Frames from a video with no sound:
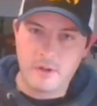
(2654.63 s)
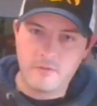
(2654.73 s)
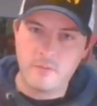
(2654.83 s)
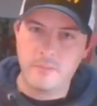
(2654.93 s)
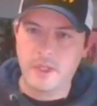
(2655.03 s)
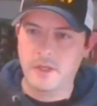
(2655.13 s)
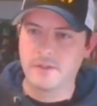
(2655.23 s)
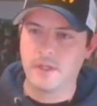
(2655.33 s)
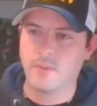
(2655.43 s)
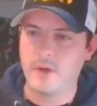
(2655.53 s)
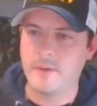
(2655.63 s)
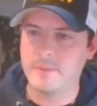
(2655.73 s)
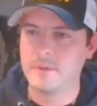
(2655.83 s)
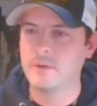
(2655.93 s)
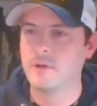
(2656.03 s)
of them because they
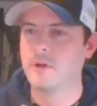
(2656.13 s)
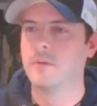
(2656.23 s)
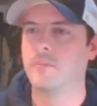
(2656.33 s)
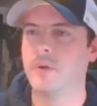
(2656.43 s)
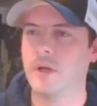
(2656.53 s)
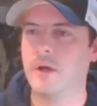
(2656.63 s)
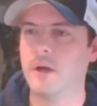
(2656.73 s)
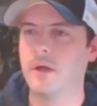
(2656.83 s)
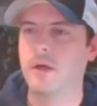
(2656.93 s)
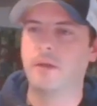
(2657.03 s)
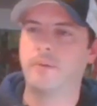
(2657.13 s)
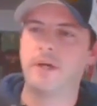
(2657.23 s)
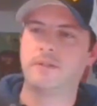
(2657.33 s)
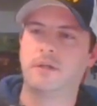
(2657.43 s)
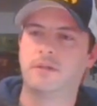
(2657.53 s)
ripped, but
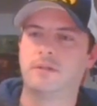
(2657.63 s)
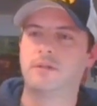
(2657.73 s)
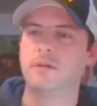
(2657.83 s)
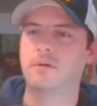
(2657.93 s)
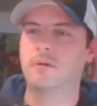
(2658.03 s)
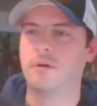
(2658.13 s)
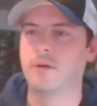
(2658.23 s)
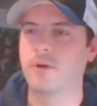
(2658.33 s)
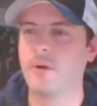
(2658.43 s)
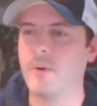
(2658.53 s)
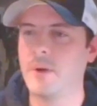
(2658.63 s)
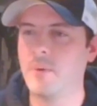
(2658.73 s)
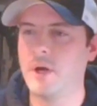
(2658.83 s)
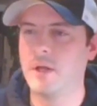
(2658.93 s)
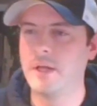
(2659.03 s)
otherwise they are still going
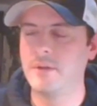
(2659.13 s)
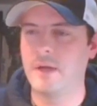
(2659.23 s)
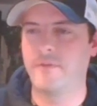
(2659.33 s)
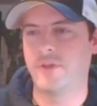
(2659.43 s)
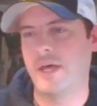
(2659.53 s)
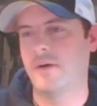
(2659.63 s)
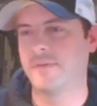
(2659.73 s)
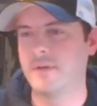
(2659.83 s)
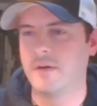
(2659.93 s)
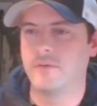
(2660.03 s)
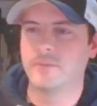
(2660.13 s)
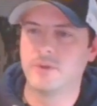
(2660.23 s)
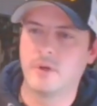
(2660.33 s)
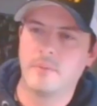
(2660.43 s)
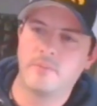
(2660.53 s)
well. I do have 1,000 of them,
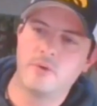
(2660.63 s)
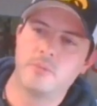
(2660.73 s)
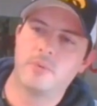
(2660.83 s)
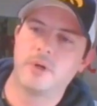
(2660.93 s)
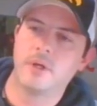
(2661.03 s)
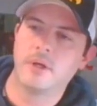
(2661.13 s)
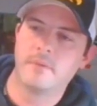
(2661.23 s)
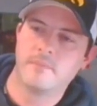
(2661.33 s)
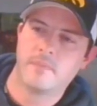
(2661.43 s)
so I'm doing pretty good.